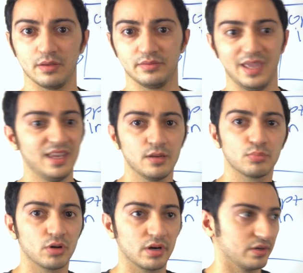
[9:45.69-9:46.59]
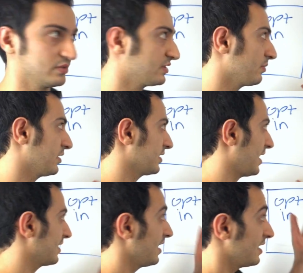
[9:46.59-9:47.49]
dating product or something like
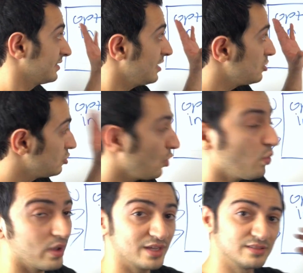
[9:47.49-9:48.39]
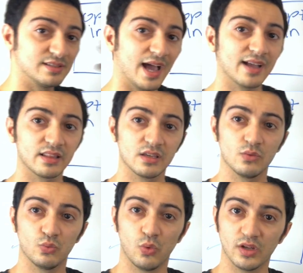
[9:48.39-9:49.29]
that. They know exactly
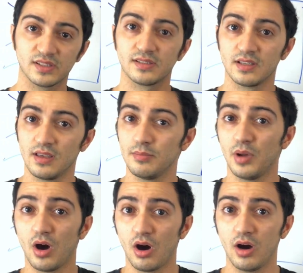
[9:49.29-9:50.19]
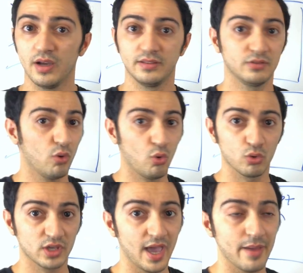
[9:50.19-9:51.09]
what's behind the whole
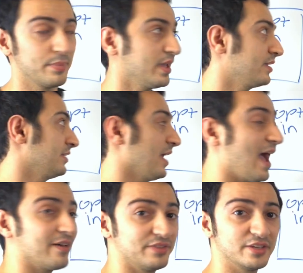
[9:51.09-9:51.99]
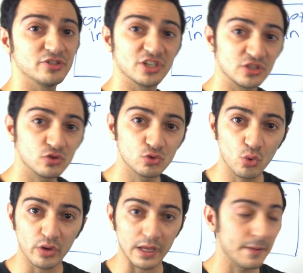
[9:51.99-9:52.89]
campaign. There is a
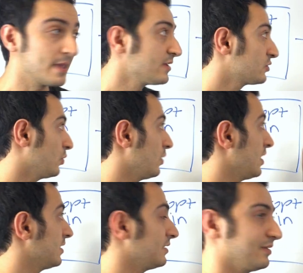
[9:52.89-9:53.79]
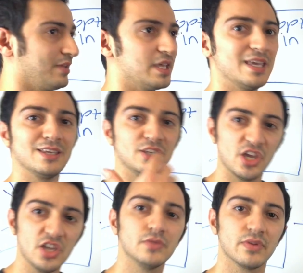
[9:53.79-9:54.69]
story, so they
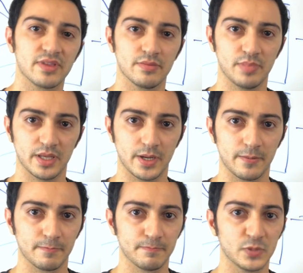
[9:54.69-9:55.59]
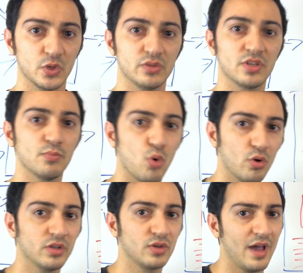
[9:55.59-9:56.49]
engage with it better. So it's
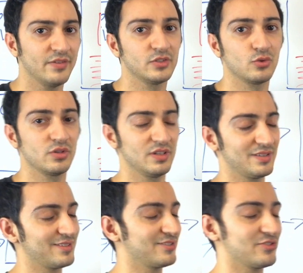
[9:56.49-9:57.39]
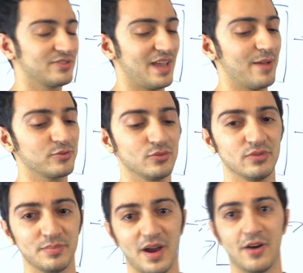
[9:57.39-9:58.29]
important to have a story. It's just
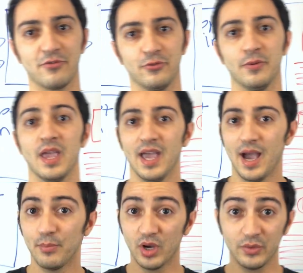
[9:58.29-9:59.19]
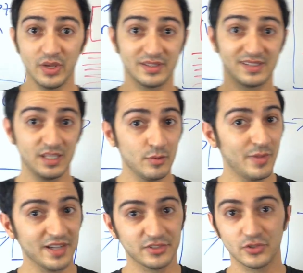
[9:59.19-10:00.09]
absolutely powerful. And by the way, the CME
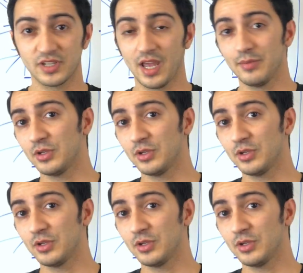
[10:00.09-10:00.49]
Master Academy